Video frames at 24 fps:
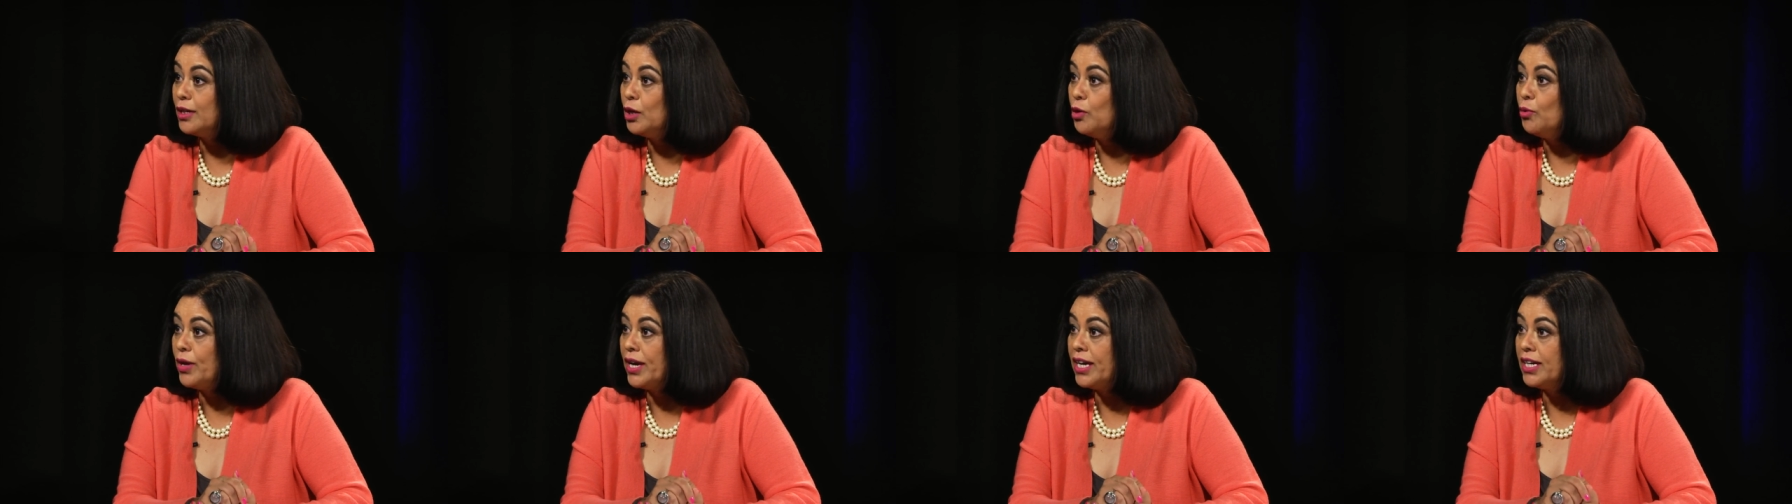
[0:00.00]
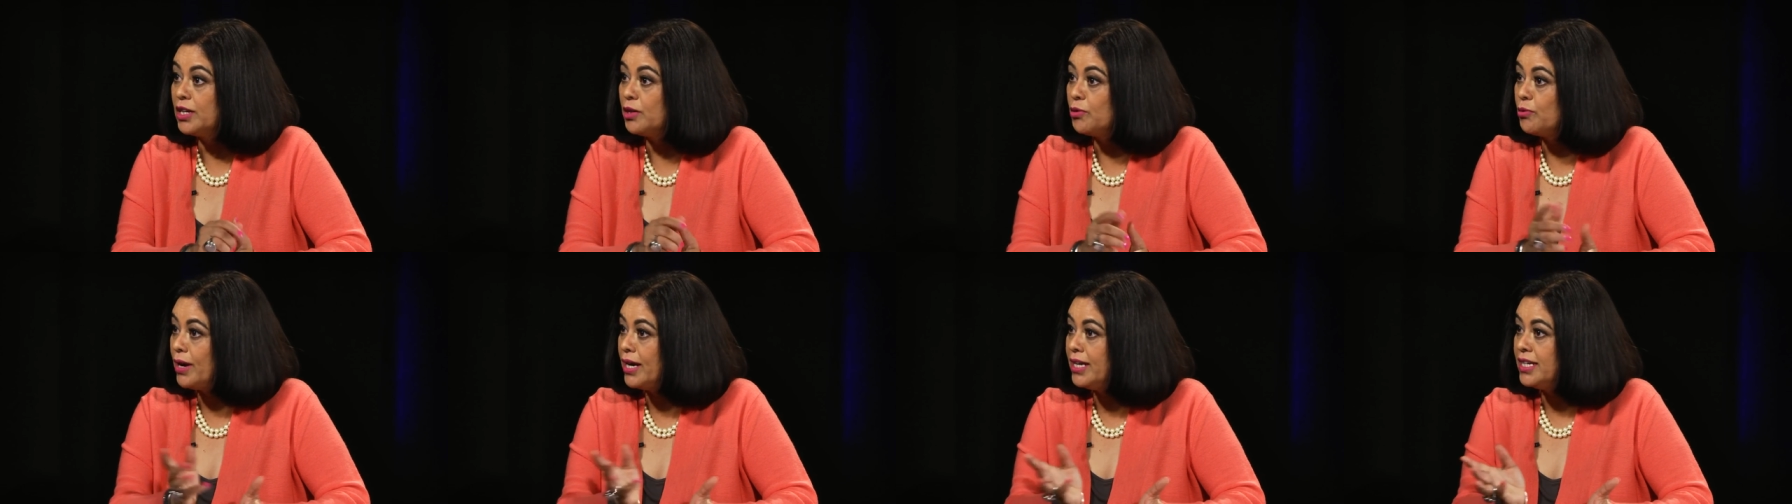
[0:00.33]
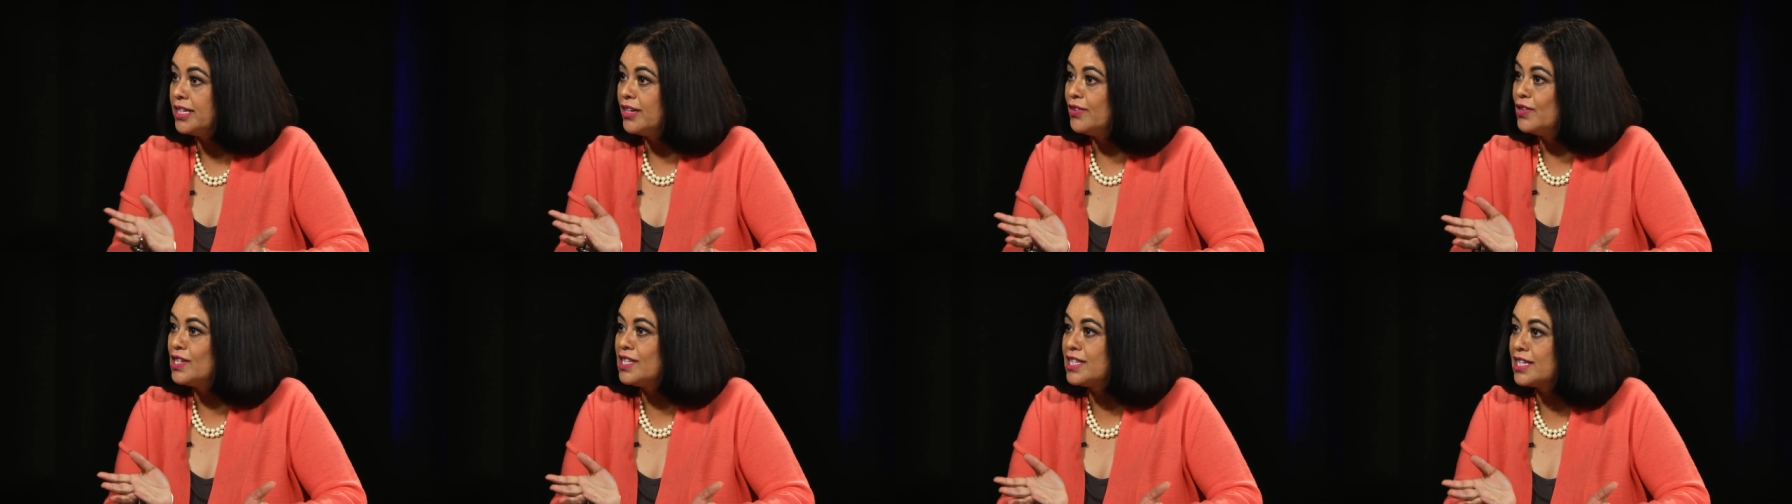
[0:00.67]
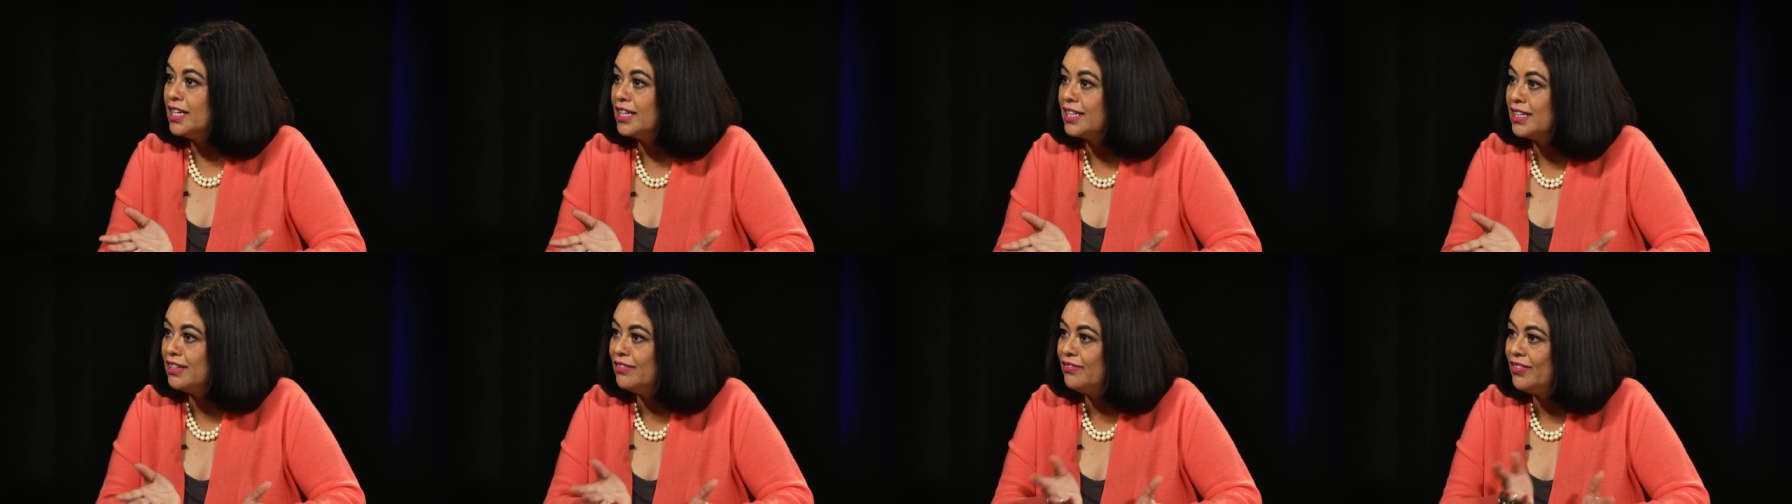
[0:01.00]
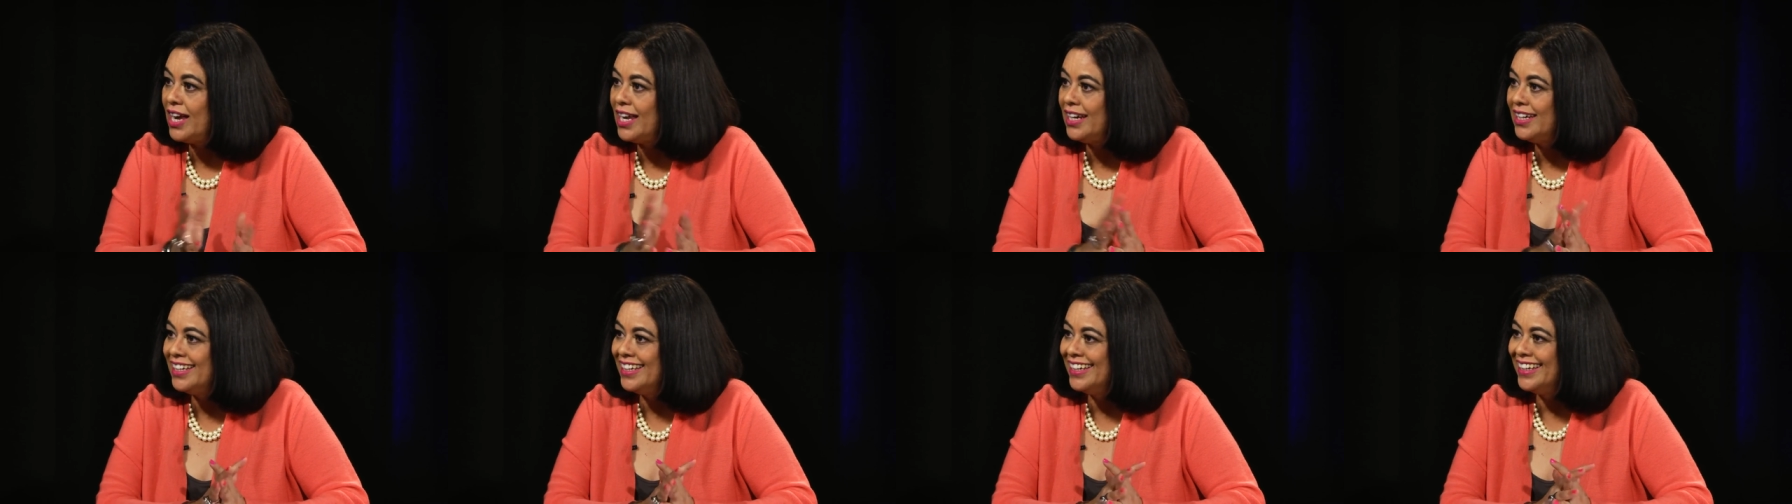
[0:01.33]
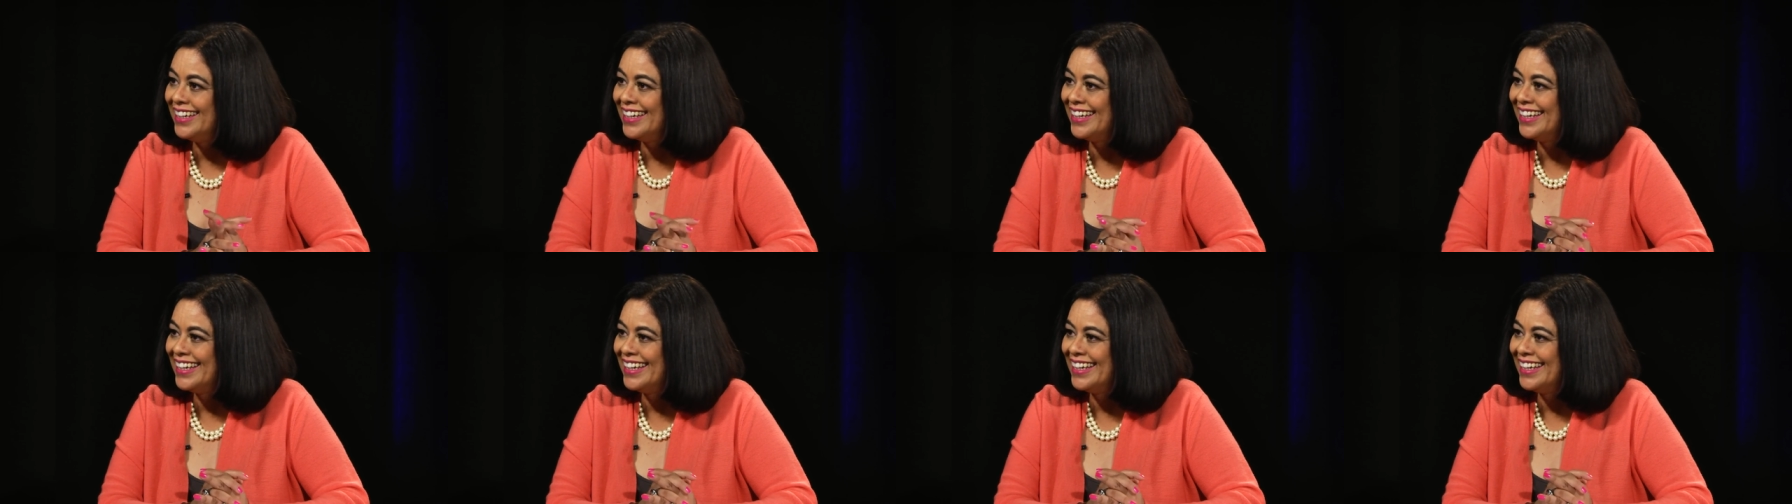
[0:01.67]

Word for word: located right here in Silicon Valley.